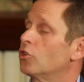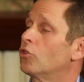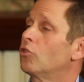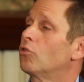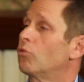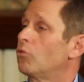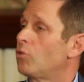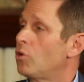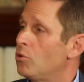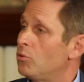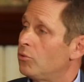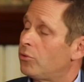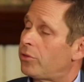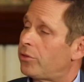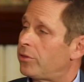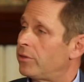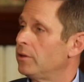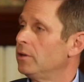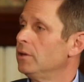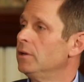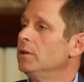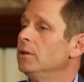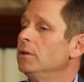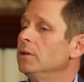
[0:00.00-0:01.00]
a growth
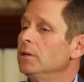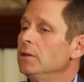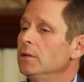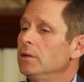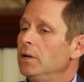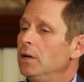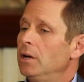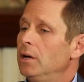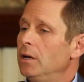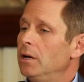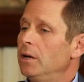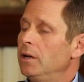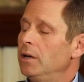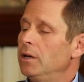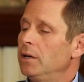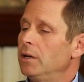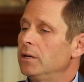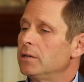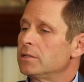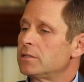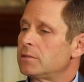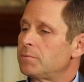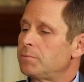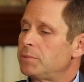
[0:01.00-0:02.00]
uh,
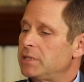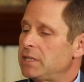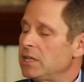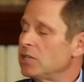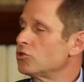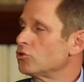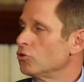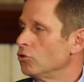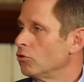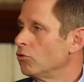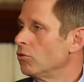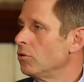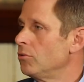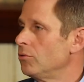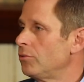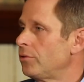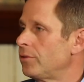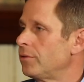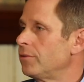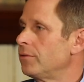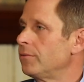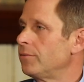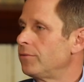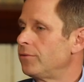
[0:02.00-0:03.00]
as potential
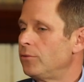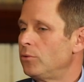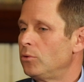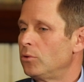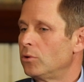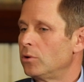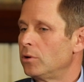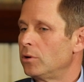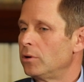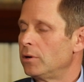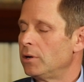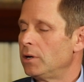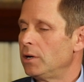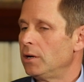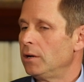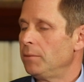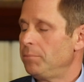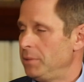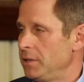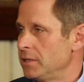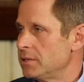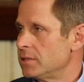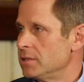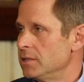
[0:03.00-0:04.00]
growth for uh,
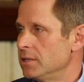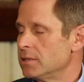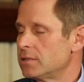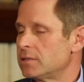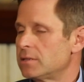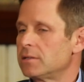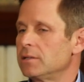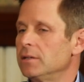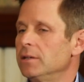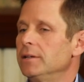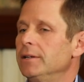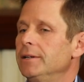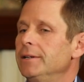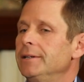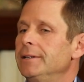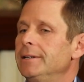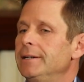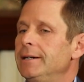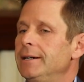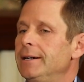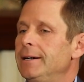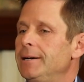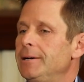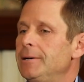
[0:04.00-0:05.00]
business.
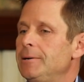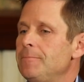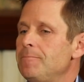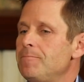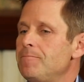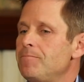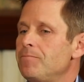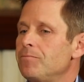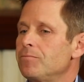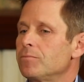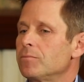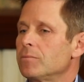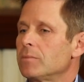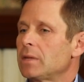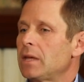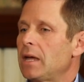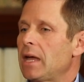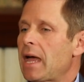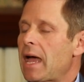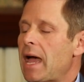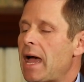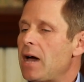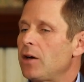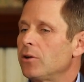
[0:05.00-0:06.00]
Um,
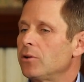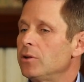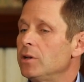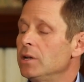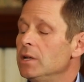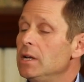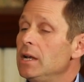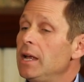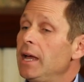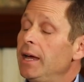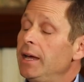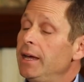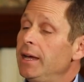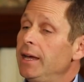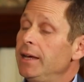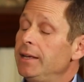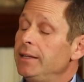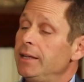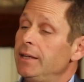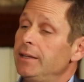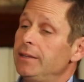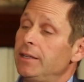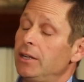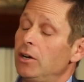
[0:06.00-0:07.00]
how to, and,
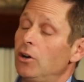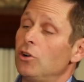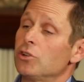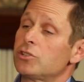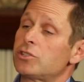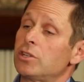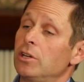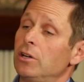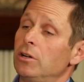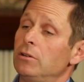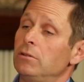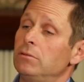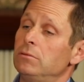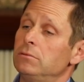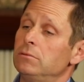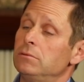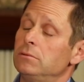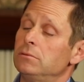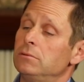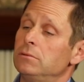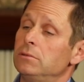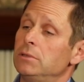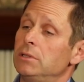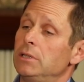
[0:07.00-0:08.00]
and, then also,
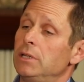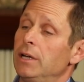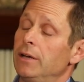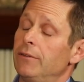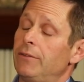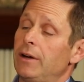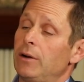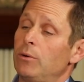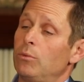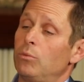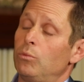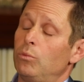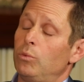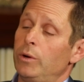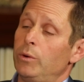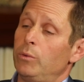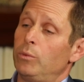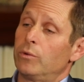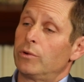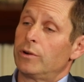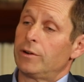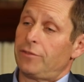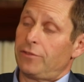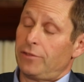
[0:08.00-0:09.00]
if I, we
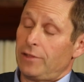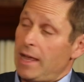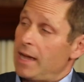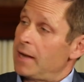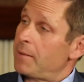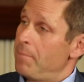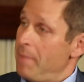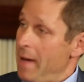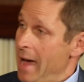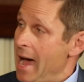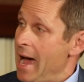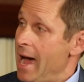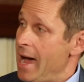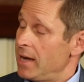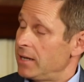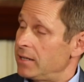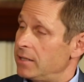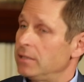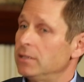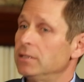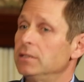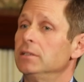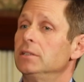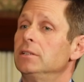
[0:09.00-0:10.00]
reflect
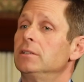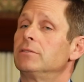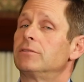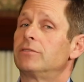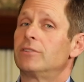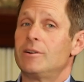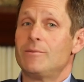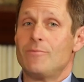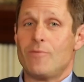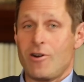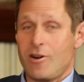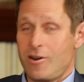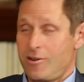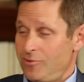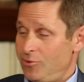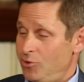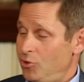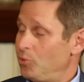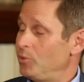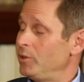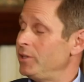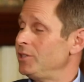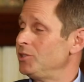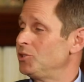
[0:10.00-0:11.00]
back from our
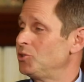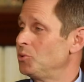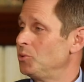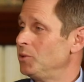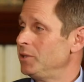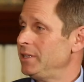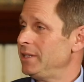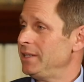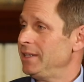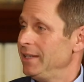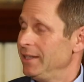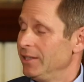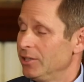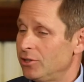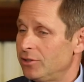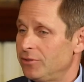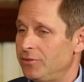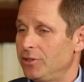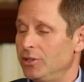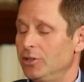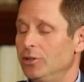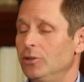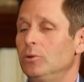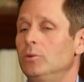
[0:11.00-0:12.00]
2020
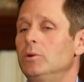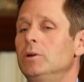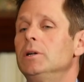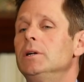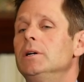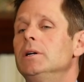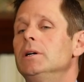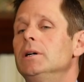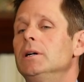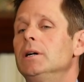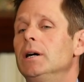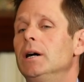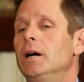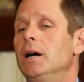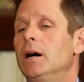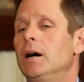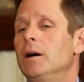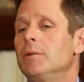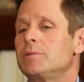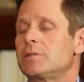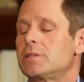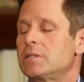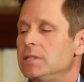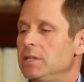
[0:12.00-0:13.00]
interview, mm -hmm.
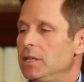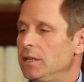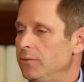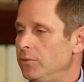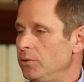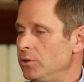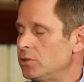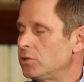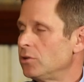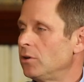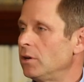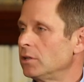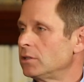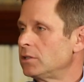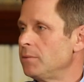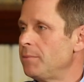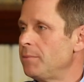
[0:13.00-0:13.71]
um, Steve, we talked